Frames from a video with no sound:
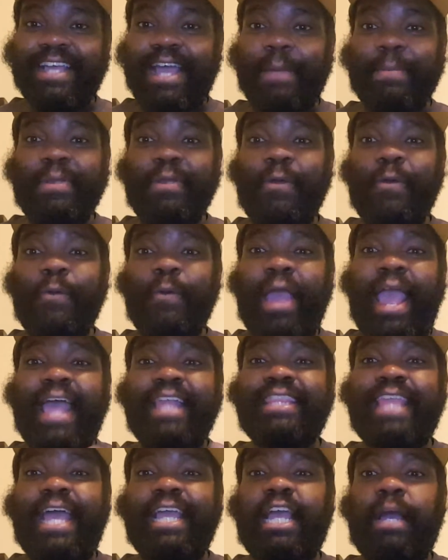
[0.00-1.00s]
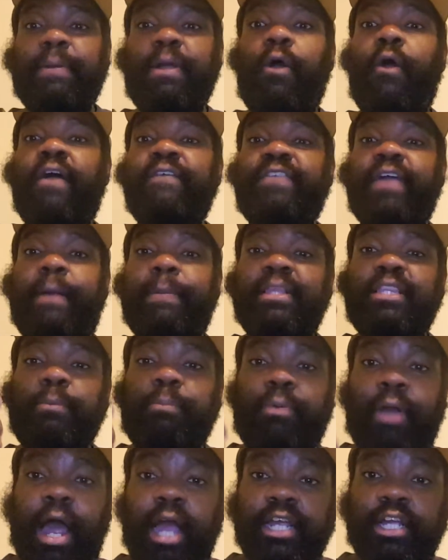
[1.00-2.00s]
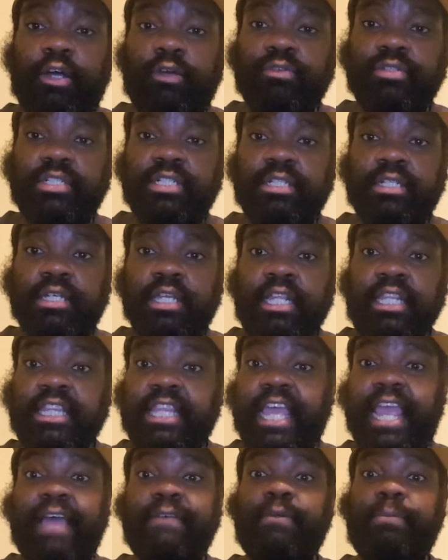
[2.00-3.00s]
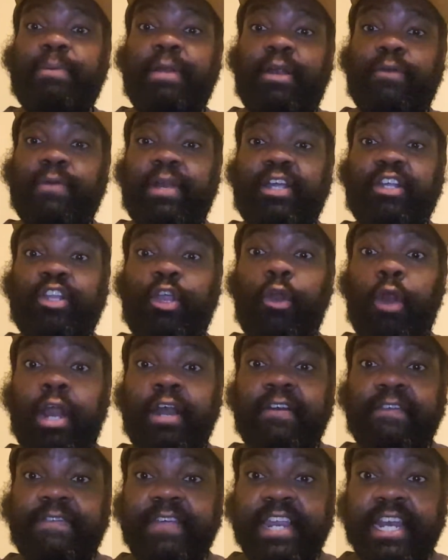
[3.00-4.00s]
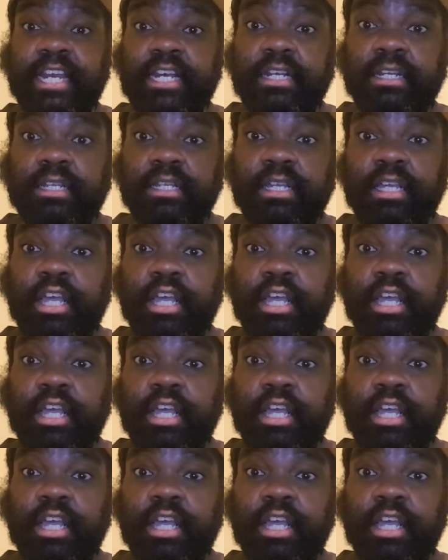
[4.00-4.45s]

I mean, who had that coming? Oh, I forgot about the Broncos. They have a better record. They're undefeated.